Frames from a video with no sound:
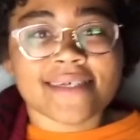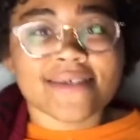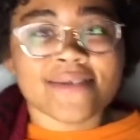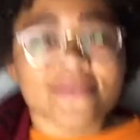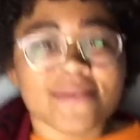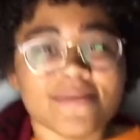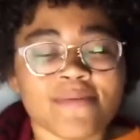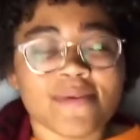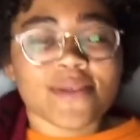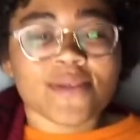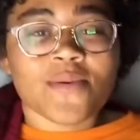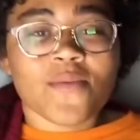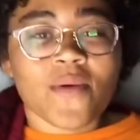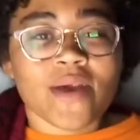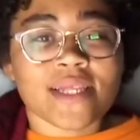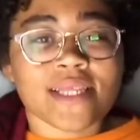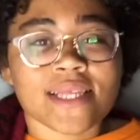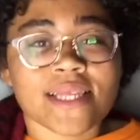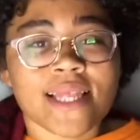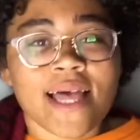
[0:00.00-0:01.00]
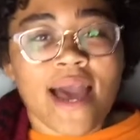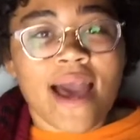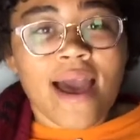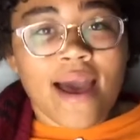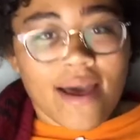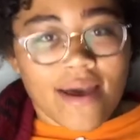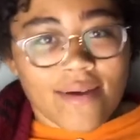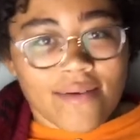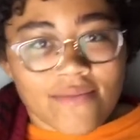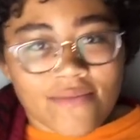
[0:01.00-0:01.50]
you're supposed to wait to
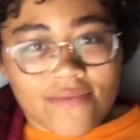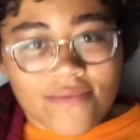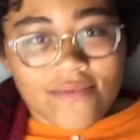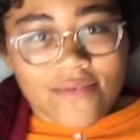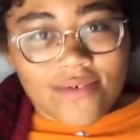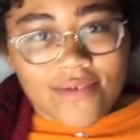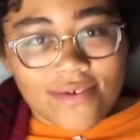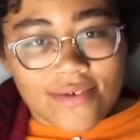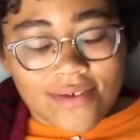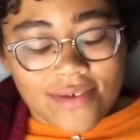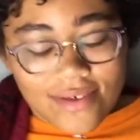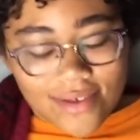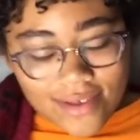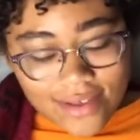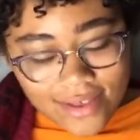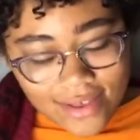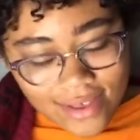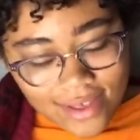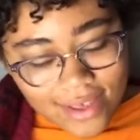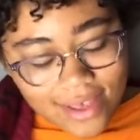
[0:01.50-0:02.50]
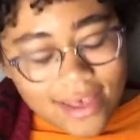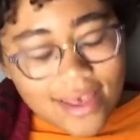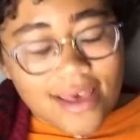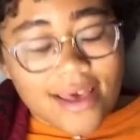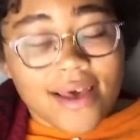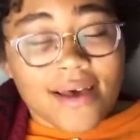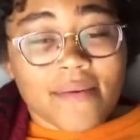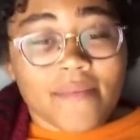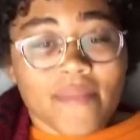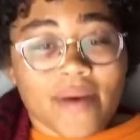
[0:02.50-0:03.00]
laugh.
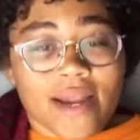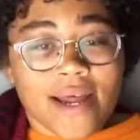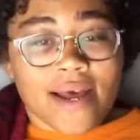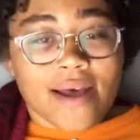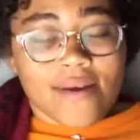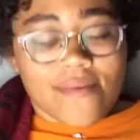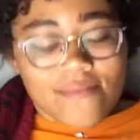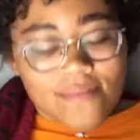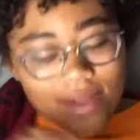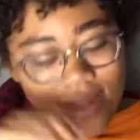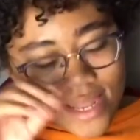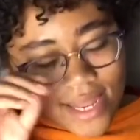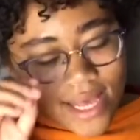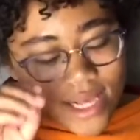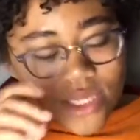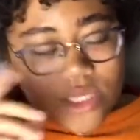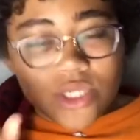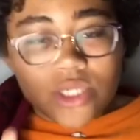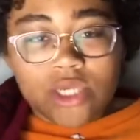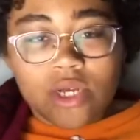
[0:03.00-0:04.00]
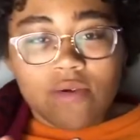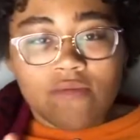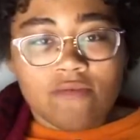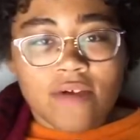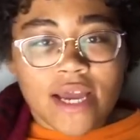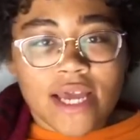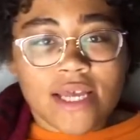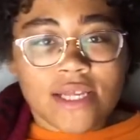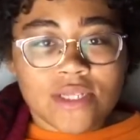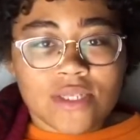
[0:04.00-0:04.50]
But um, let's jump
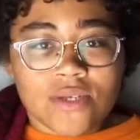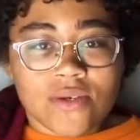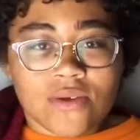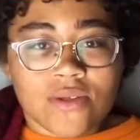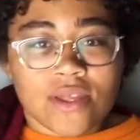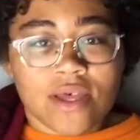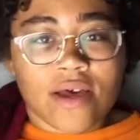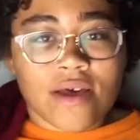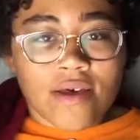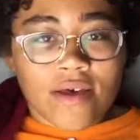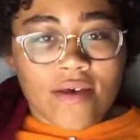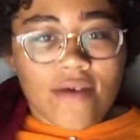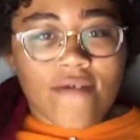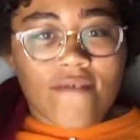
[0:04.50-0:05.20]
right into the